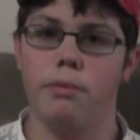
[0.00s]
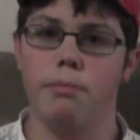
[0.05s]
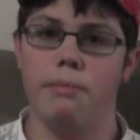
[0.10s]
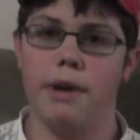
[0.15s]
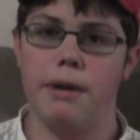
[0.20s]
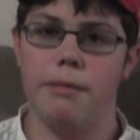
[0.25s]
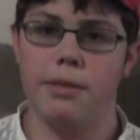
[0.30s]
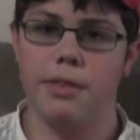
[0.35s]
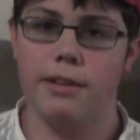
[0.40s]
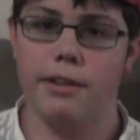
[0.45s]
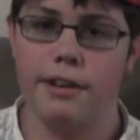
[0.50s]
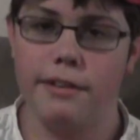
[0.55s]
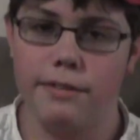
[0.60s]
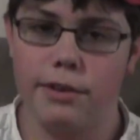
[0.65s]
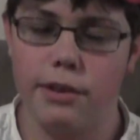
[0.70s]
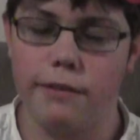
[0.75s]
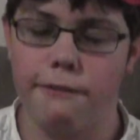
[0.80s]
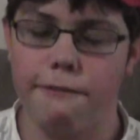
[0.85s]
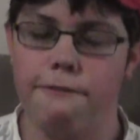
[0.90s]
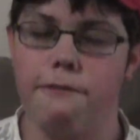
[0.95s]
or maybe
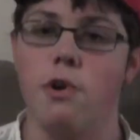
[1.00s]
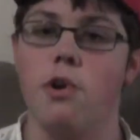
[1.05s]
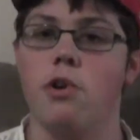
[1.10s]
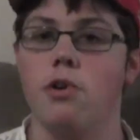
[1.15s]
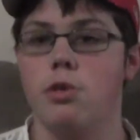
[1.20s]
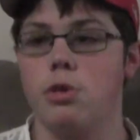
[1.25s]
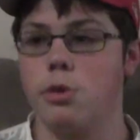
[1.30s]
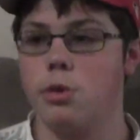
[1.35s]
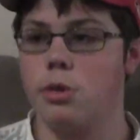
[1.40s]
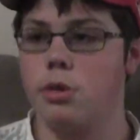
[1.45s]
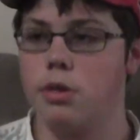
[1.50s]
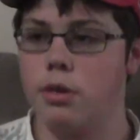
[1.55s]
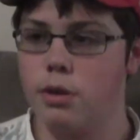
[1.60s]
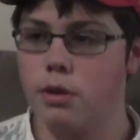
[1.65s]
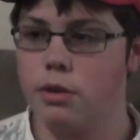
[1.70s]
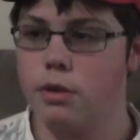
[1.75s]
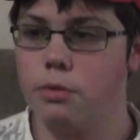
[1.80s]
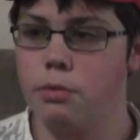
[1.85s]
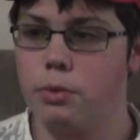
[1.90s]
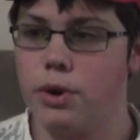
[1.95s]
even the first
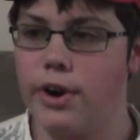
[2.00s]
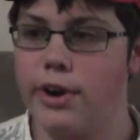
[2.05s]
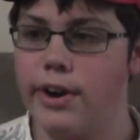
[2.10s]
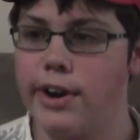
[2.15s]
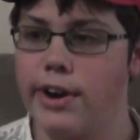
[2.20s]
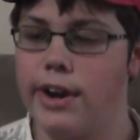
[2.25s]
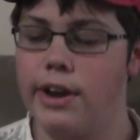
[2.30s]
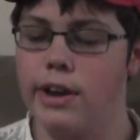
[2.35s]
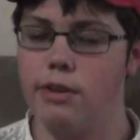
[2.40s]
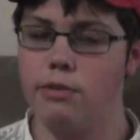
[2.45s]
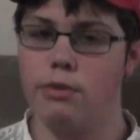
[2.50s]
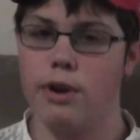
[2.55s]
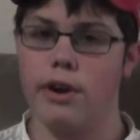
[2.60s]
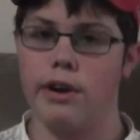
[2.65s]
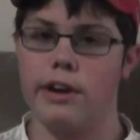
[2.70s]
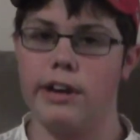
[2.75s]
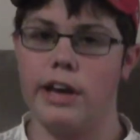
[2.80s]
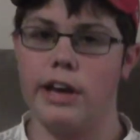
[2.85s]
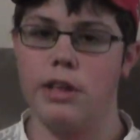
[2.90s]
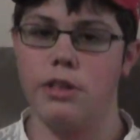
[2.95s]
in rare
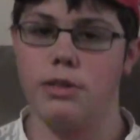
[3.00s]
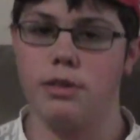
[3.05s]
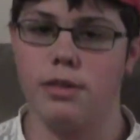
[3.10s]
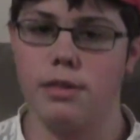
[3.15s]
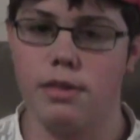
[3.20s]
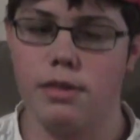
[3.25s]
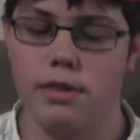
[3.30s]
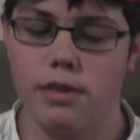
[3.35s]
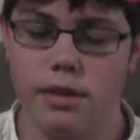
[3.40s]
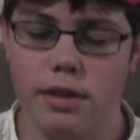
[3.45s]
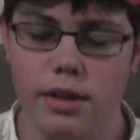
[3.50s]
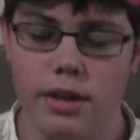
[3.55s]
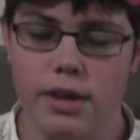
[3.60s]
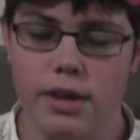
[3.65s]
occasions.